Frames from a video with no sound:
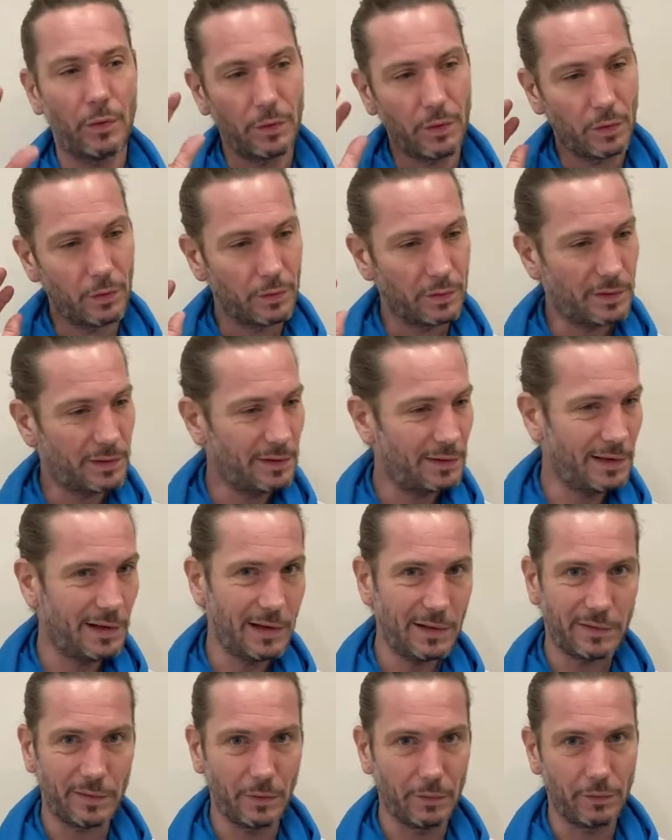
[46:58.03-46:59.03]
don't
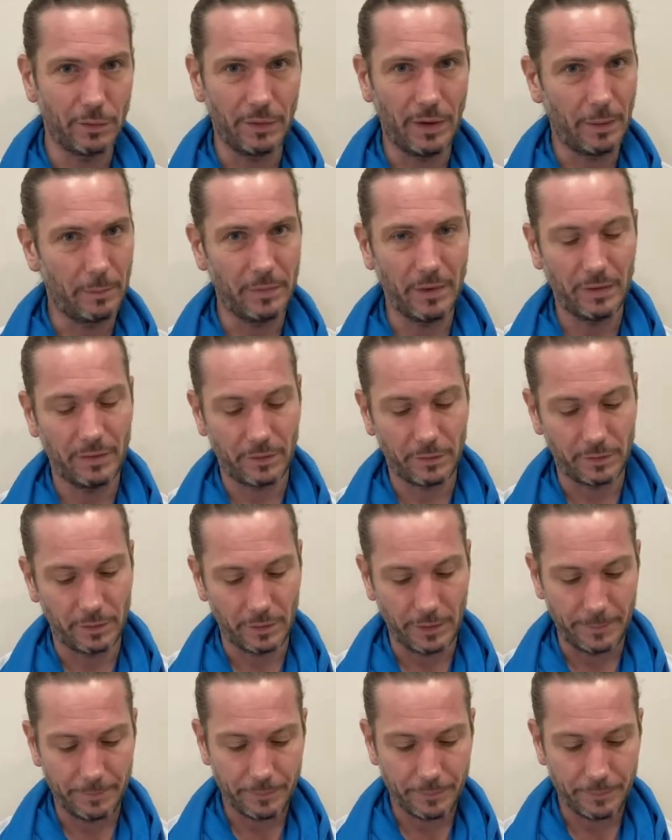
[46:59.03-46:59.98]
listen to them necessarily.